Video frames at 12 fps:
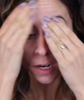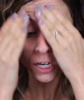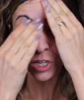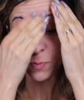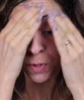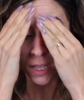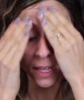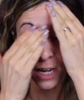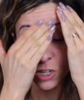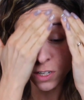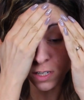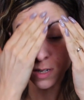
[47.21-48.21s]
I just put
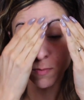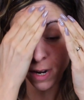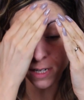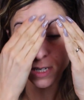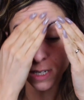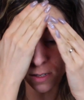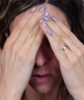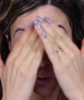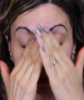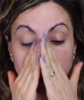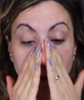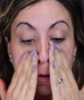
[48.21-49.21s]
that just in my
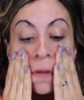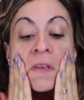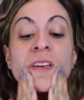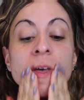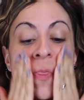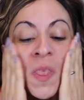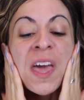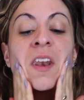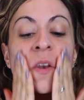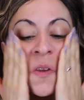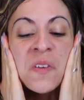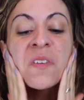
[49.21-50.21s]
T-zone and
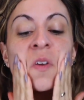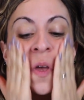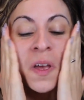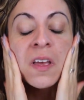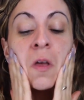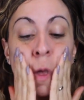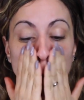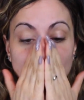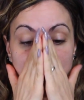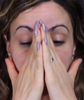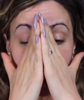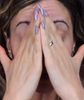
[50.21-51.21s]
then
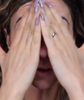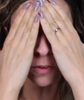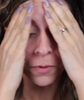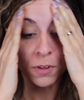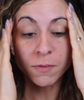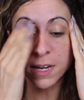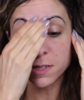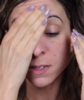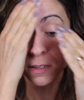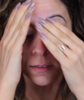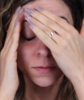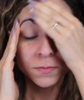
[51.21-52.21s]
I blend it through the
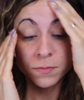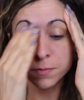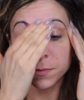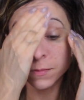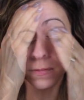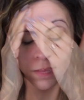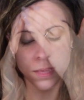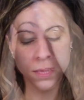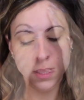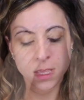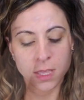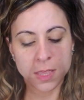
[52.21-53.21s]
rest.
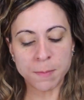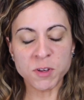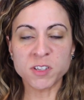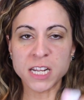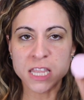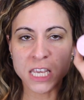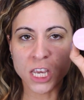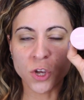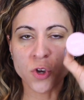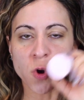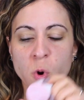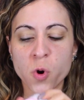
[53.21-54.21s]
I'm using
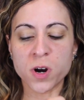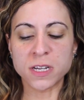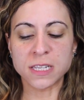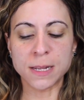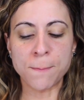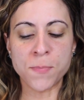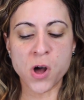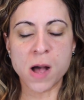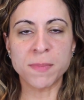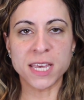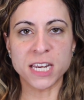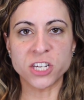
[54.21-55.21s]
the Korres Lip
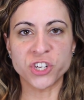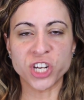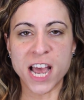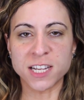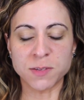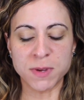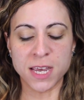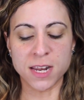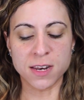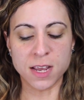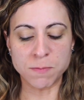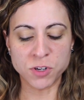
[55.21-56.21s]
Balm in
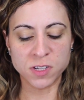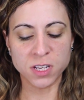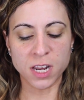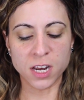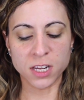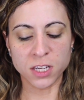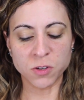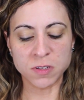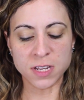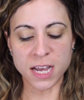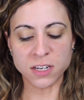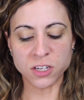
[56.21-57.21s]
Jasmine. I'm just gonna
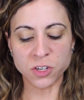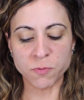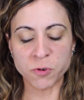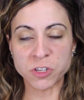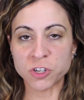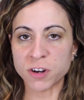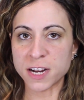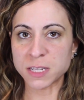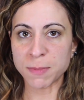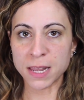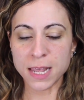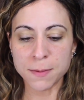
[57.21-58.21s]
use that to
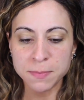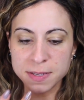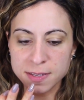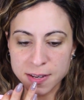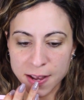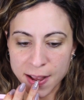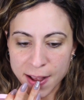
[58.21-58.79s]
moisturize my lips.